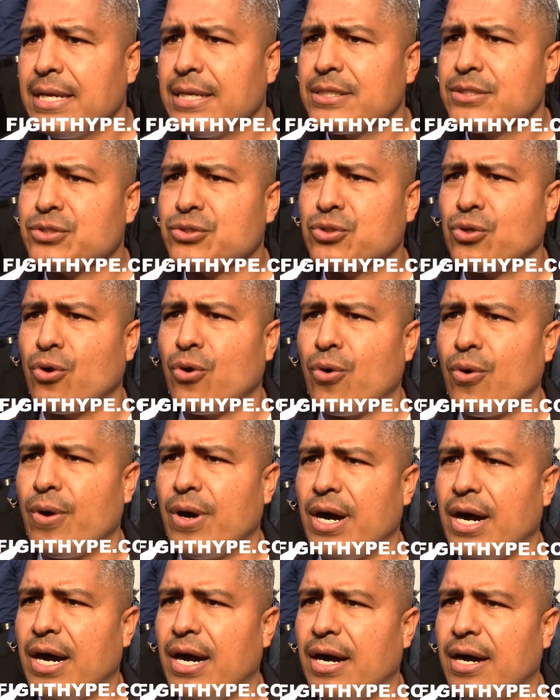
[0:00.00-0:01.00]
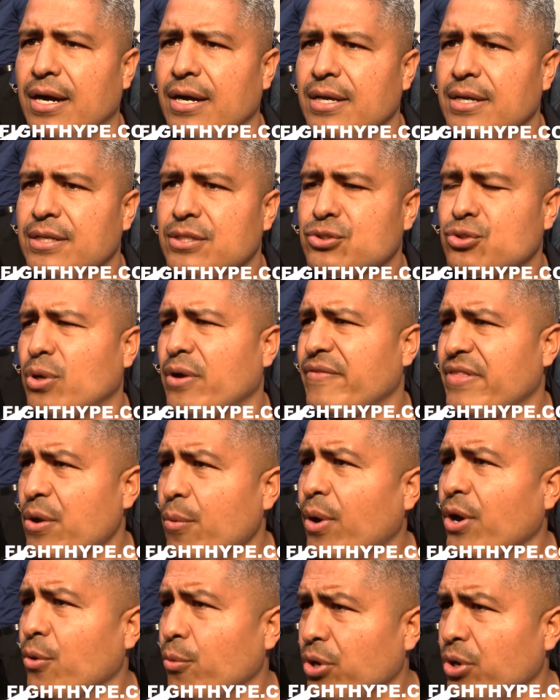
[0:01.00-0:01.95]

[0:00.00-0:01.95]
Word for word: So uh, so if they want to